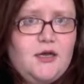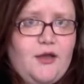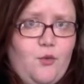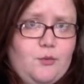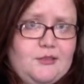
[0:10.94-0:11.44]

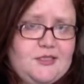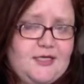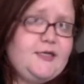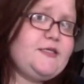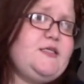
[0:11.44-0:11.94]

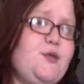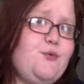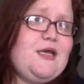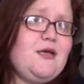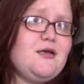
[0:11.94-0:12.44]
quilting,
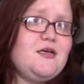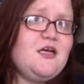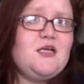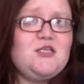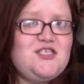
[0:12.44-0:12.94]
sewing,
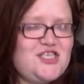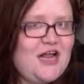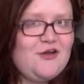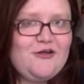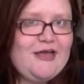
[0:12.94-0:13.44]

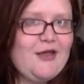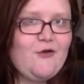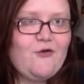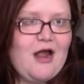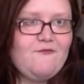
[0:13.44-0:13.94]
generally
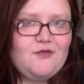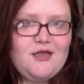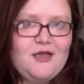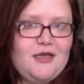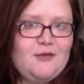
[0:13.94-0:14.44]

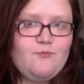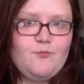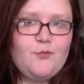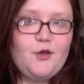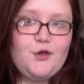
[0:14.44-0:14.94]
crafty
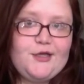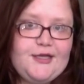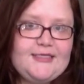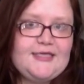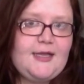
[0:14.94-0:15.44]

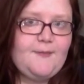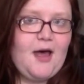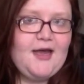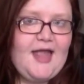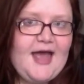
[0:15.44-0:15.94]
goodness kind of
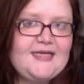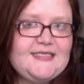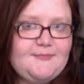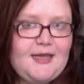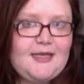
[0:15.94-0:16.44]

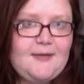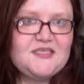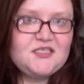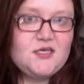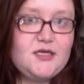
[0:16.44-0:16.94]
podcast. My name
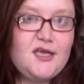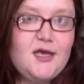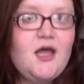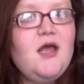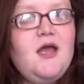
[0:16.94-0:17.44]
is
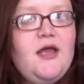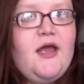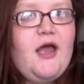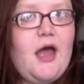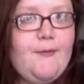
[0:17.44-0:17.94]
Tanya.
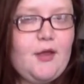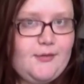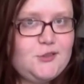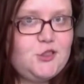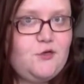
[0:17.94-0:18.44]
I'm
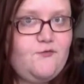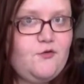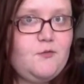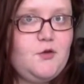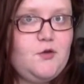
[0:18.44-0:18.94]
coming to you
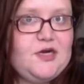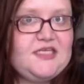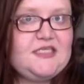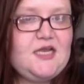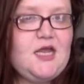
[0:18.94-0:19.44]
from New York
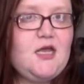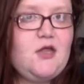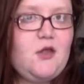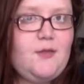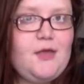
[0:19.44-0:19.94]
City,
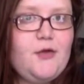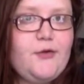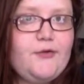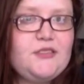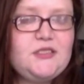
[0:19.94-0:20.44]
and I'll be your
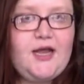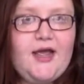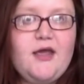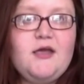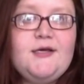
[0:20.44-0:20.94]
host today.